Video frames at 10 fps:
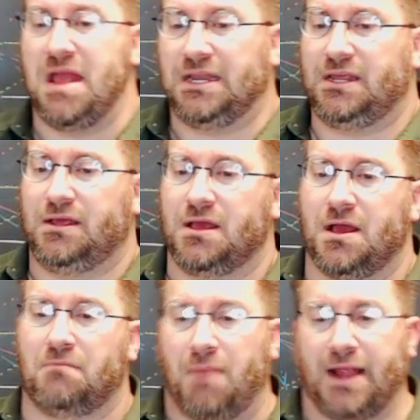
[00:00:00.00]
Many
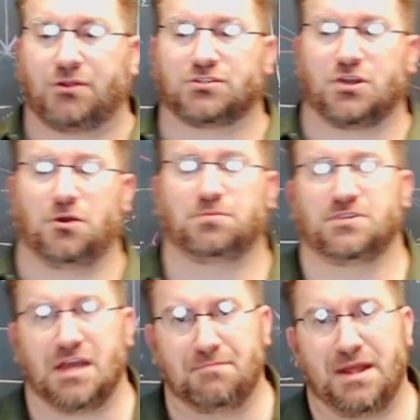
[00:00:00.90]

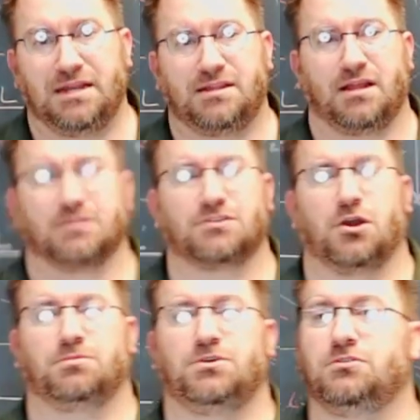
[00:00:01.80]
microscopes and many
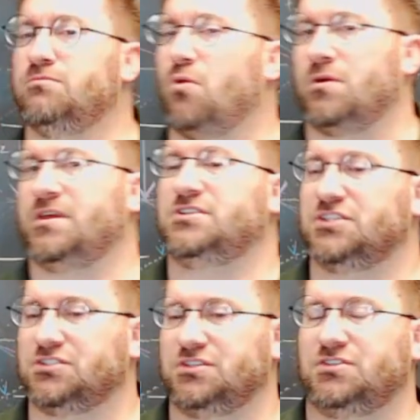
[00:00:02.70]
telescopes use more than
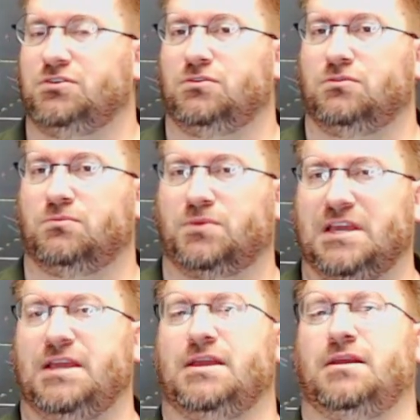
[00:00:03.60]
just the two
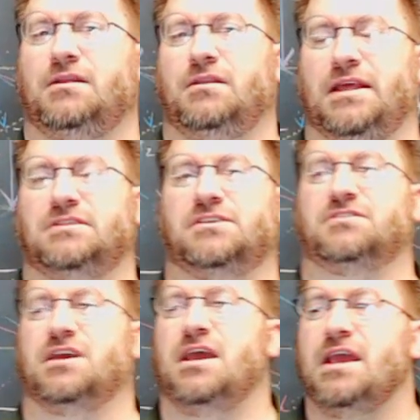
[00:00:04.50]
key
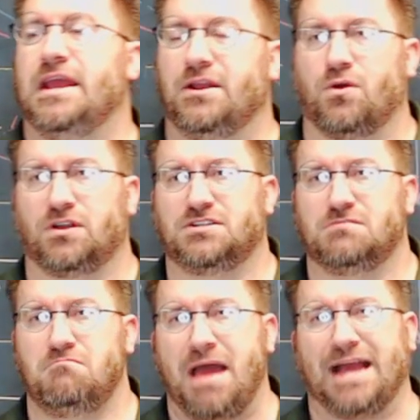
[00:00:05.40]
lenses in order
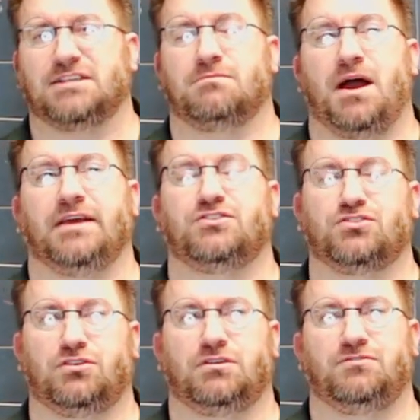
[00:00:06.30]
to maximize
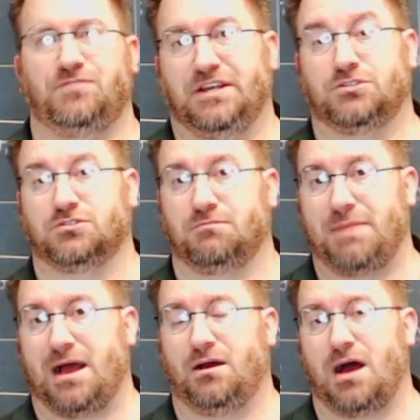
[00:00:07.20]
certain features
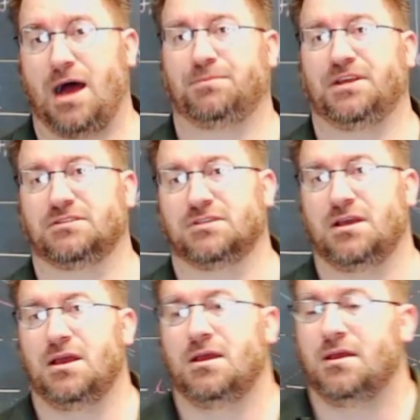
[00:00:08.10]
about optics.
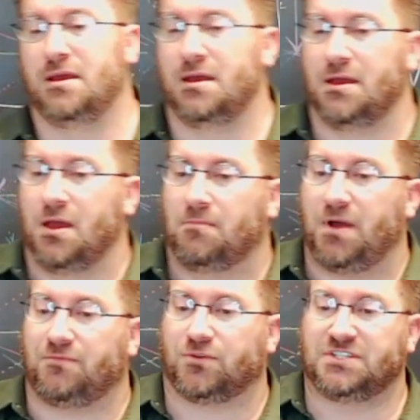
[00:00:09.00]

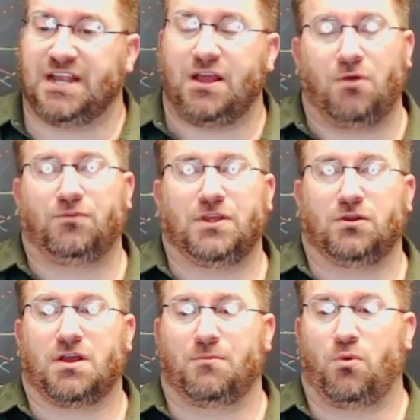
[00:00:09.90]
But for today, hopefully
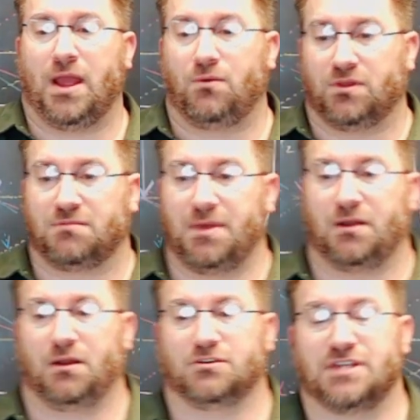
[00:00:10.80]
you'll come away with a
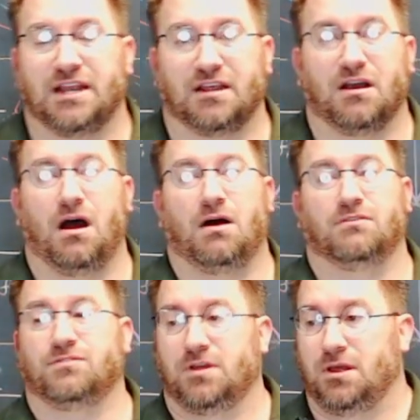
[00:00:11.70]
better understanding
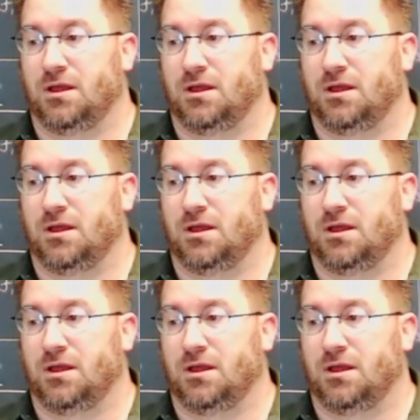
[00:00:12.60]
of